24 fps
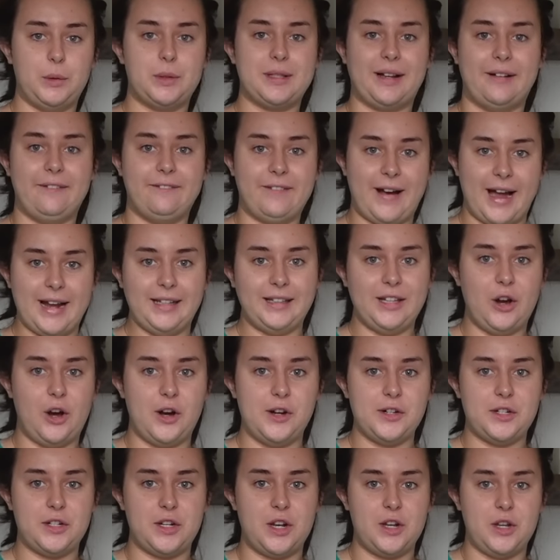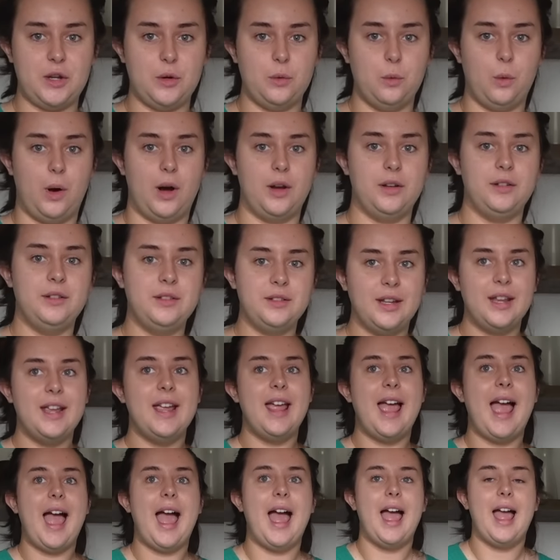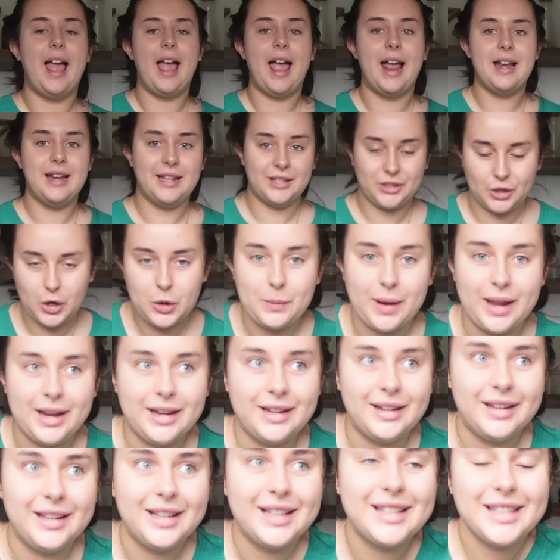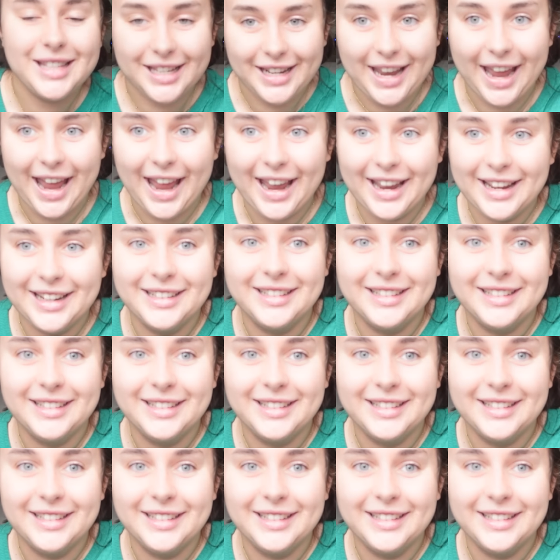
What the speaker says: So I finally ordered a new one and it's coming today.